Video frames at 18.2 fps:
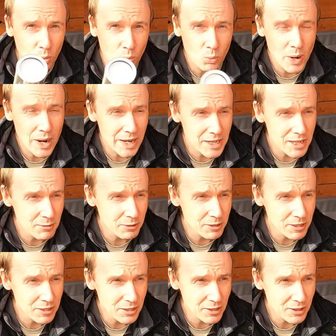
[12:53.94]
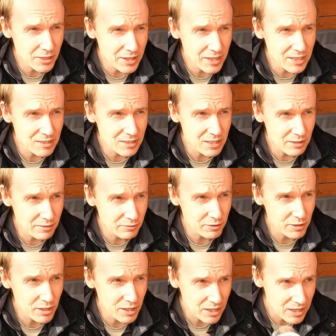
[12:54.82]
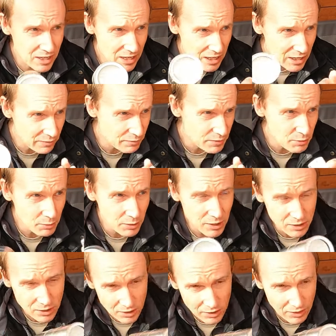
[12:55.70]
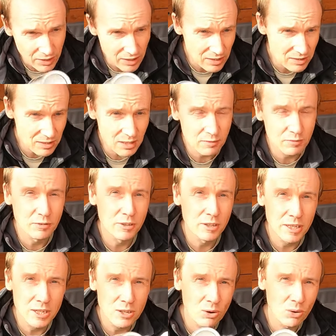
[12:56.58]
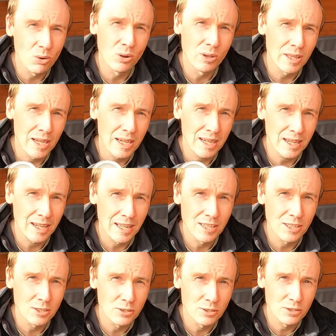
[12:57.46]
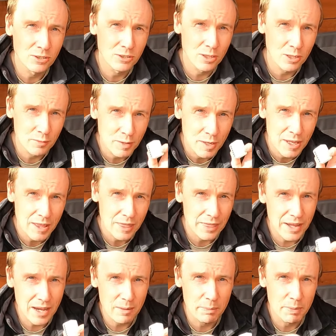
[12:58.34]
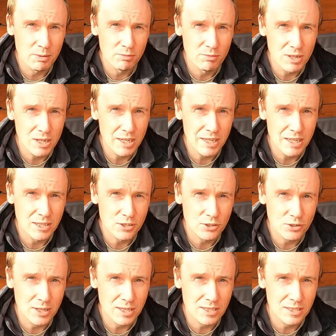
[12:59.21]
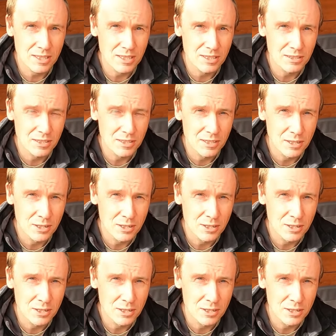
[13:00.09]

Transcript: where you would have done things differently, if you would have done things differently, all that kind of good stuff. That'd be really interesting to